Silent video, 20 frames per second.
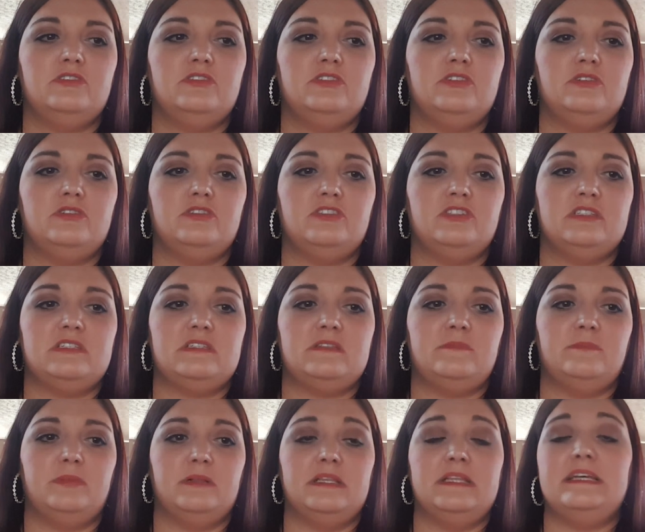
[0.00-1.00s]
to
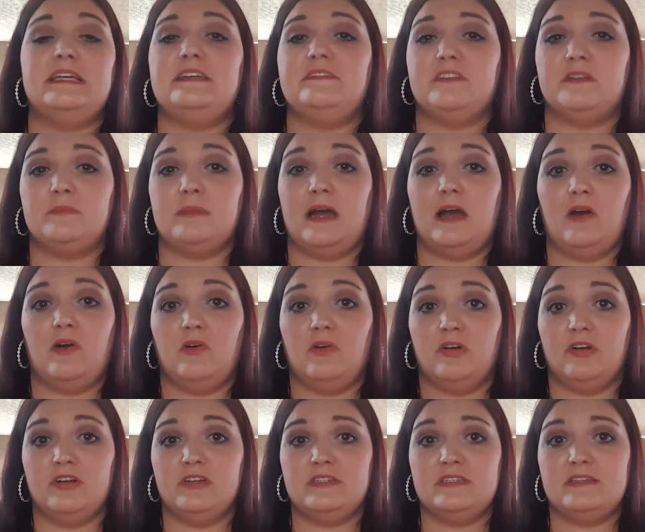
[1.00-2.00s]
just believe in my
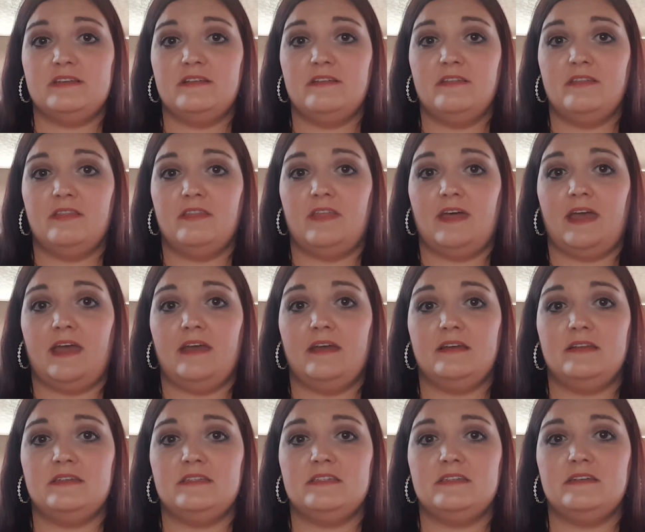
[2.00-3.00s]
heart
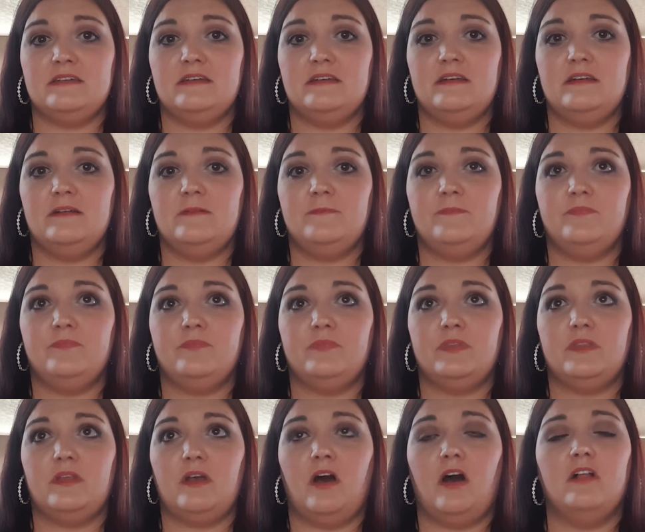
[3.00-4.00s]
that
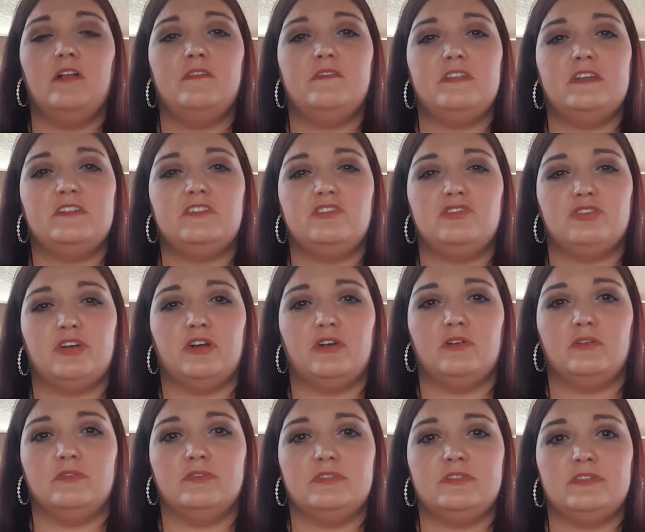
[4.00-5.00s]
all of these
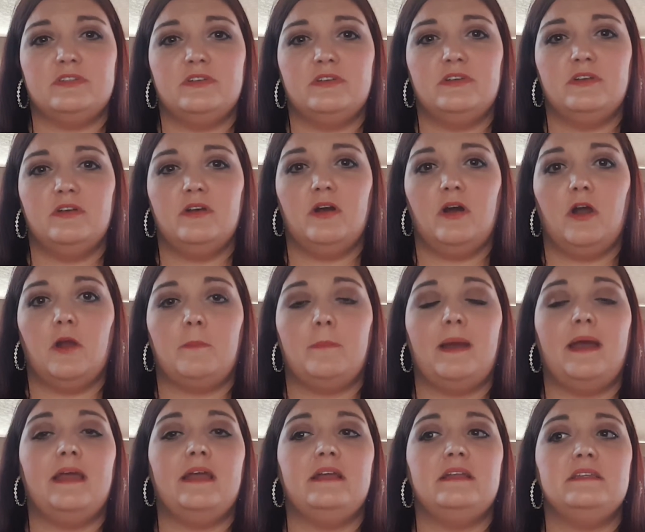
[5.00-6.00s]
struggles are
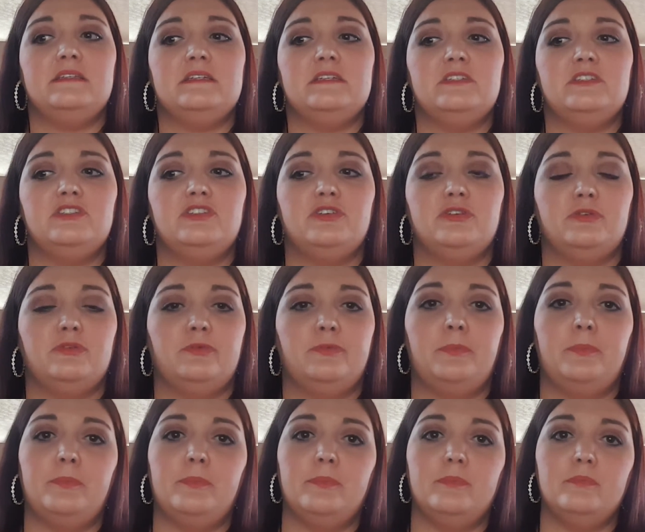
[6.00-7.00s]
made to
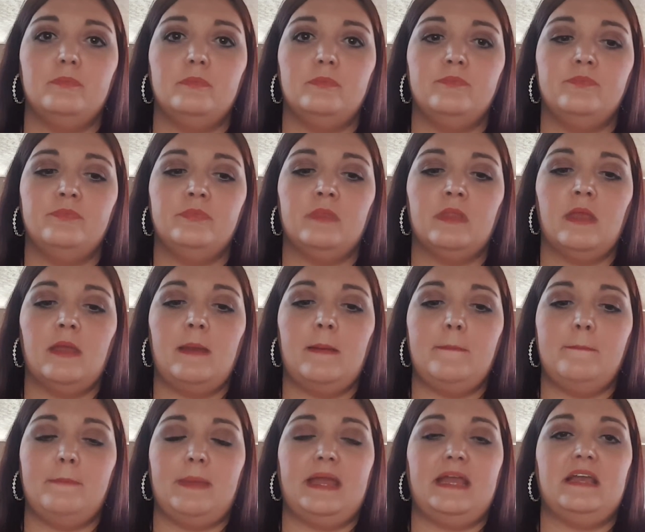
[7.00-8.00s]

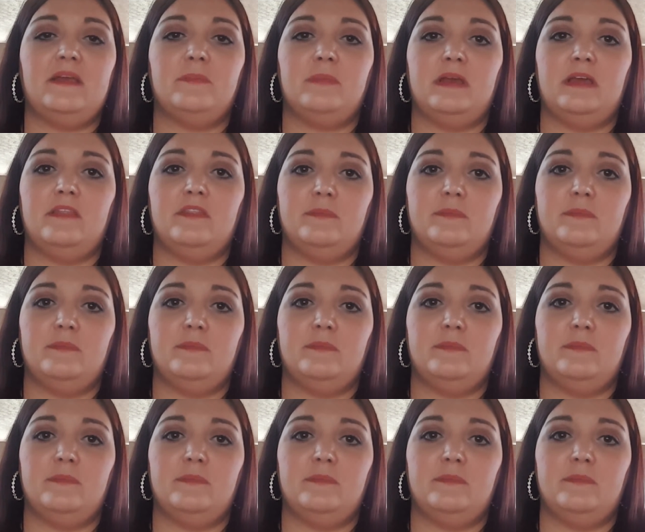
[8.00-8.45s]
make me